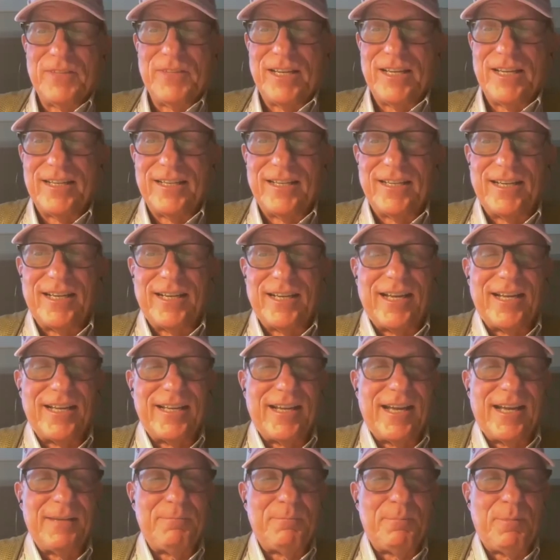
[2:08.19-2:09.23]

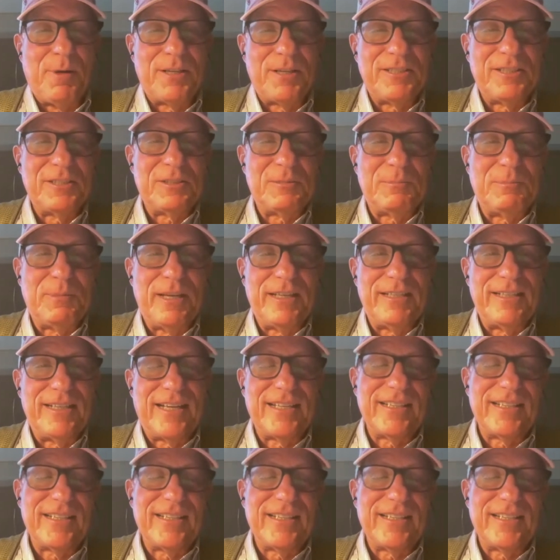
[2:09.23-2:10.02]
I participated.